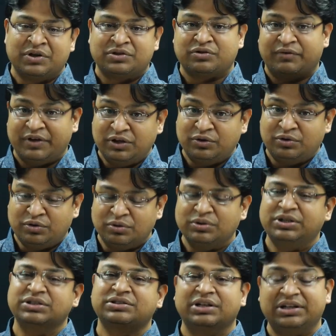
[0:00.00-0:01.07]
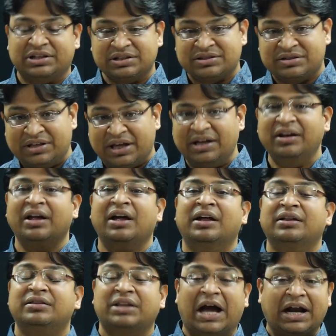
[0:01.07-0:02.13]
So when you do this, it is then
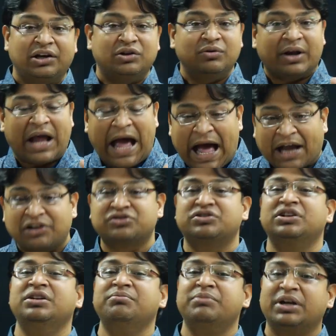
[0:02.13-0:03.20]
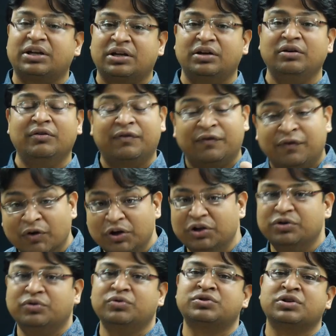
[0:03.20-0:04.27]
that you are actually making full
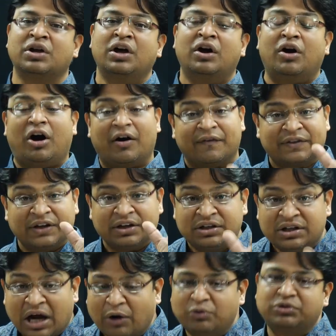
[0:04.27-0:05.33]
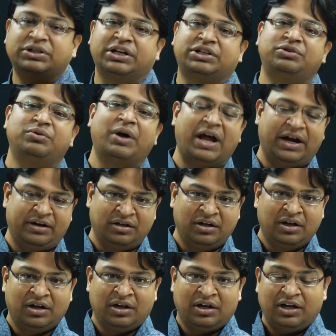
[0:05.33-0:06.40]
use of the doubt that you had.
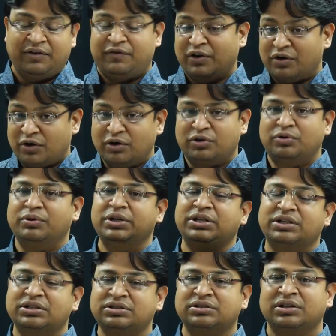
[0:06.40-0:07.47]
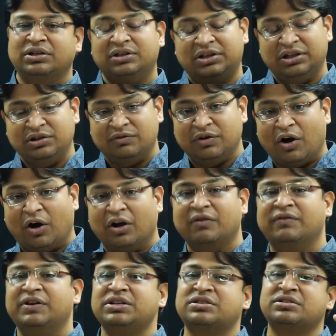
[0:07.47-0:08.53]
If you're not doing this, then you will
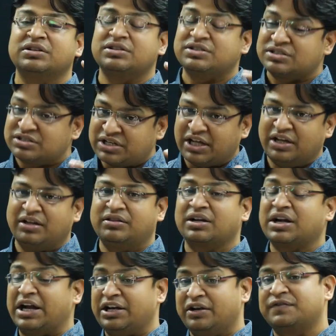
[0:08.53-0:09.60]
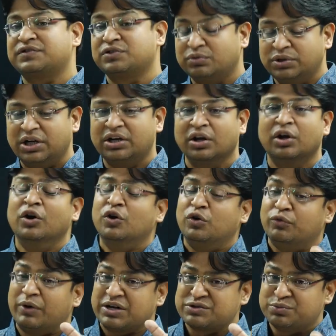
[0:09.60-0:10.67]
always stay the kind of student
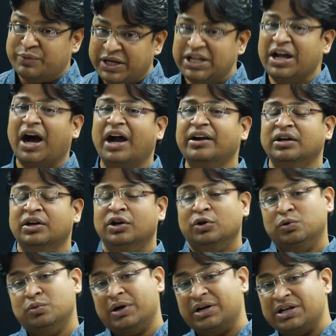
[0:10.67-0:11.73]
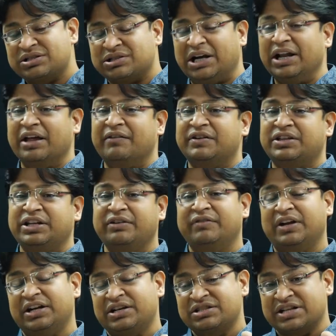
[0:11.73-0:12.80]
who works very hard, who understand everything
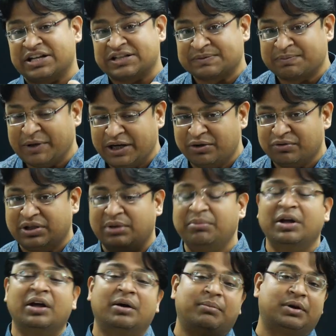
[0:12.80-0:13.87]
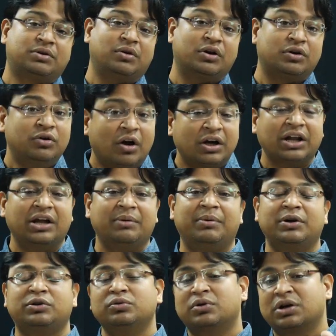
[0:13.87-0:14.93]
when it is explained to them, but who are not
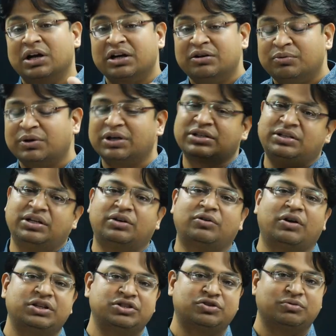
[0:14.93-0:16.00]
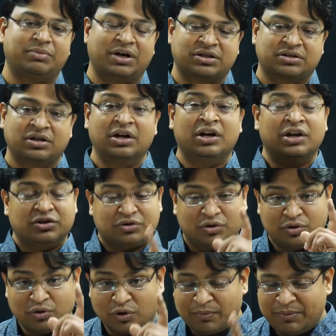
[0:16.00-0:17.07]
able to convert their knowledge into marks. So
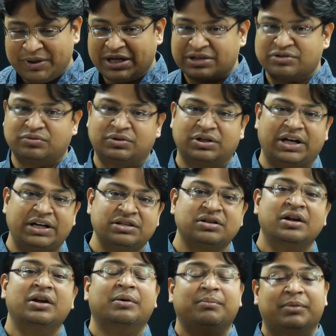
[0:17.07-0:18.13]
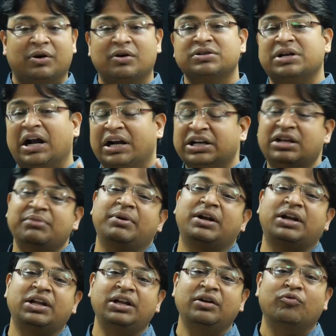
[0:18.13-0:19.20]
don't be that student, guys, because
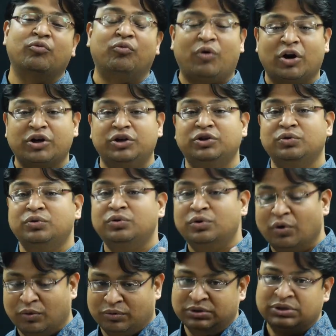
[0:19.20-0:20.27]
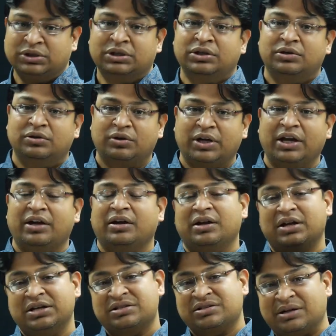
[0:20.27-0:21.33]
ultimately what you know, okay,
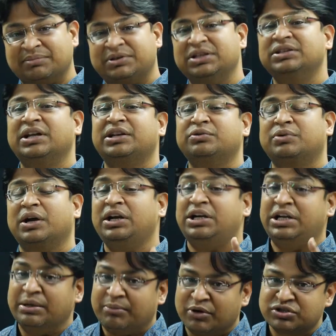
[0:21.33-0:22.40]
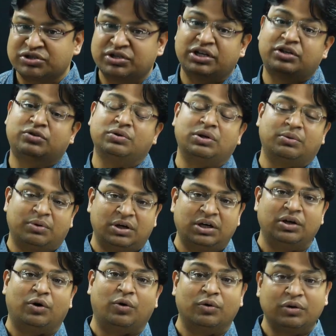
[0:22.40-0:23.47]
is something that you can demonstrate to the
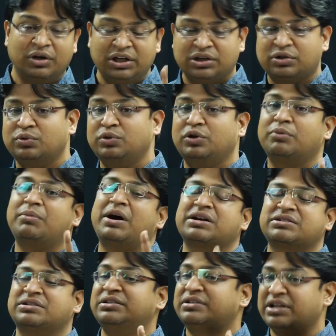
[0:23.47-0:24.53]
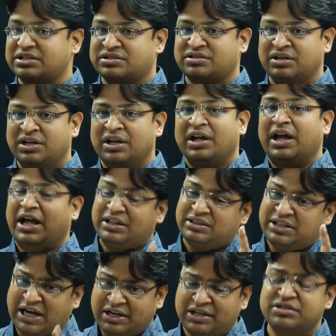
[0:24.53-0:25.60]
world only through your marks in test.
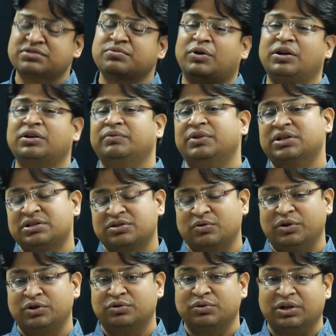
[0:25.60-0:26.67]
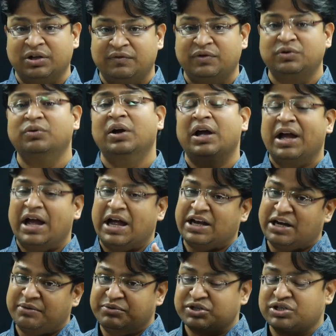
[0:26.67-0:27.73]
And that is what is going to give you an
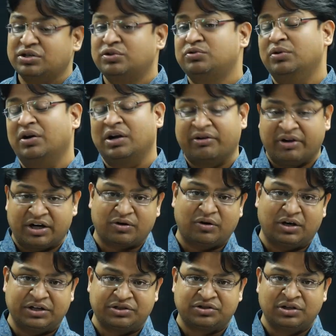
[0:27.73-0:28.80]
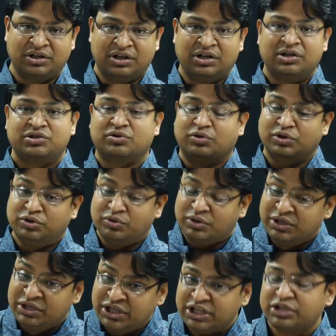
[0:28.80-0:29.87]
admission to a great college. So you
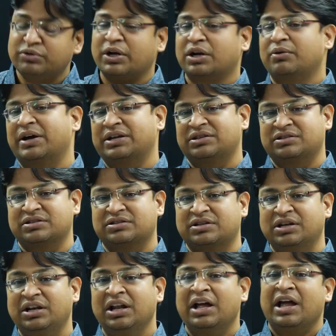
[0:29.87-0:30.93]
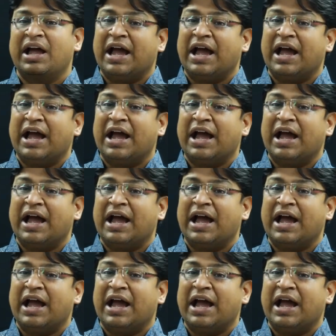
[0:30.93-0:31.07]
need to acquire this skill.